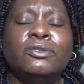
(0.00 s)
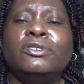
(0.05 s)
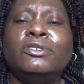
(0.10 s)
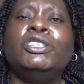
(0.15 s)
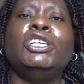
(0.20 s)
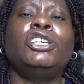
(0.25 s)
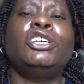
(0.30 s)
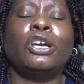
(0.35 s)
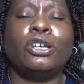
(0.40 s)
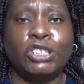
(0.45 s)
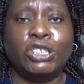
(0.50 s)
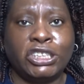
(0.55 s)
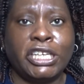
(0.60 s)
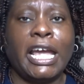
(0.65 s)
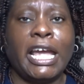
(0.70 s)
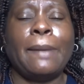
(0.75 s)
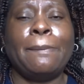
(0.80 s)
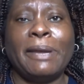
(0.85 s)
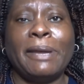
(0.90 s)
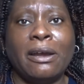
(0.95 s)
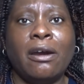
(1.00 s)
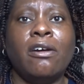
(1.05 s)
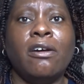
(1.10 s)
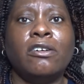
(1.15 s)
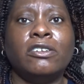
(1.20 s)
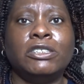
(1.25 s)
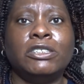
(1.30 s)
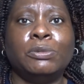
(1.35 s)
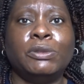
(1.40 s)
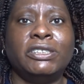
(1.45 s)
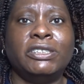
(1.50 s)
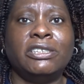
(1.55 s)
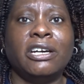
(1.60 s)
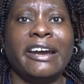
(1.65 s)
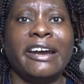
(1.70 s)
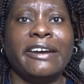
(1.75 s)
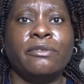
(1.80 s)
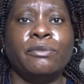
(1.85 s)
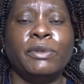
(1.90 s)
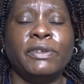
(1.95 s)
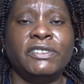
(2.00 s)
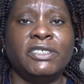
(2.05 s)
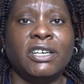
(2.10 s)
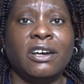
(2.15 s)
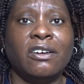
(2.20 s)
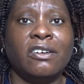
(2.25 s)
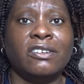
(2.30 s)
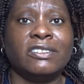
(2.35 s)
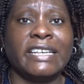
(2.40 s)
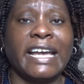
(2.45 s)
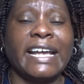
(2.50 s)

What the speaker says: negotiate a bit harder with Tarte